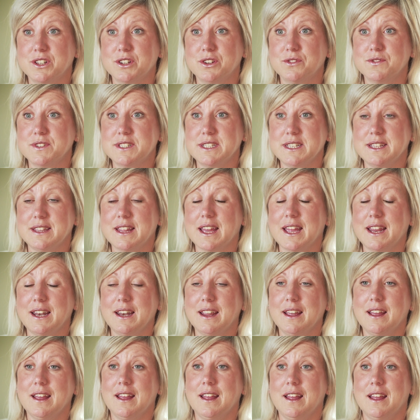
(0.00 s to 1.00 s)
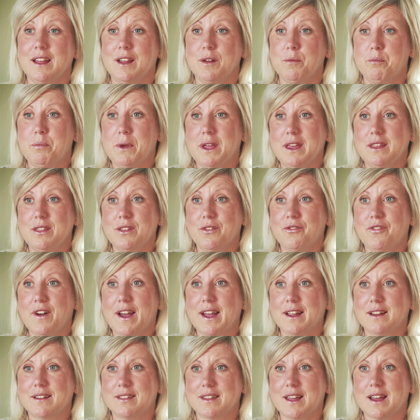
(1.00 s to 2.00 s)
can obviously then be the
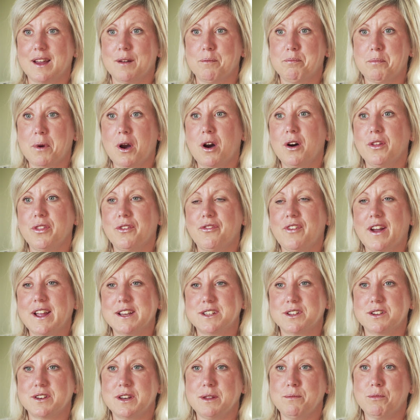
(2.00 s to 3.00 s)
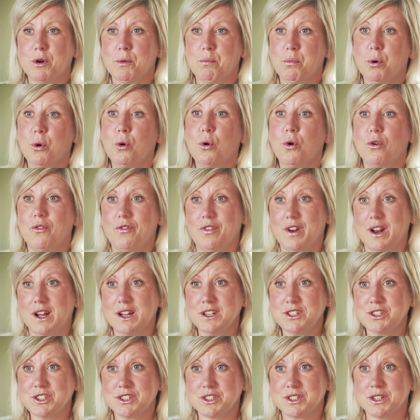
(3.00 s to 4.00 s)
fact that, bar the fact I need my port
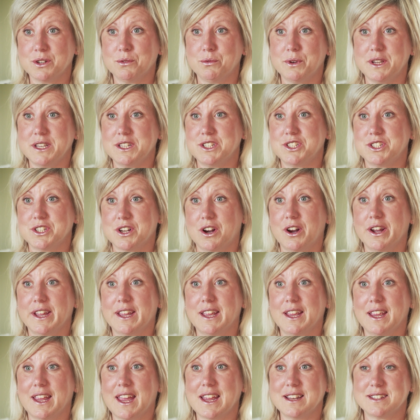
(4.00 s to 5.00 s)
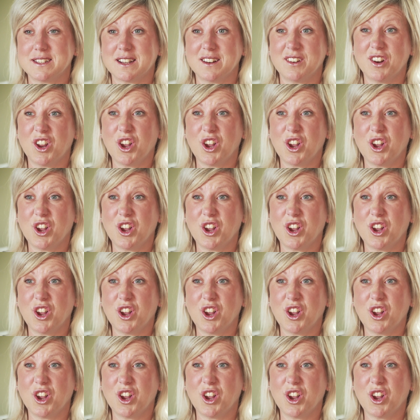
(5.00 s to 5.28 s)
flushed, which I can get done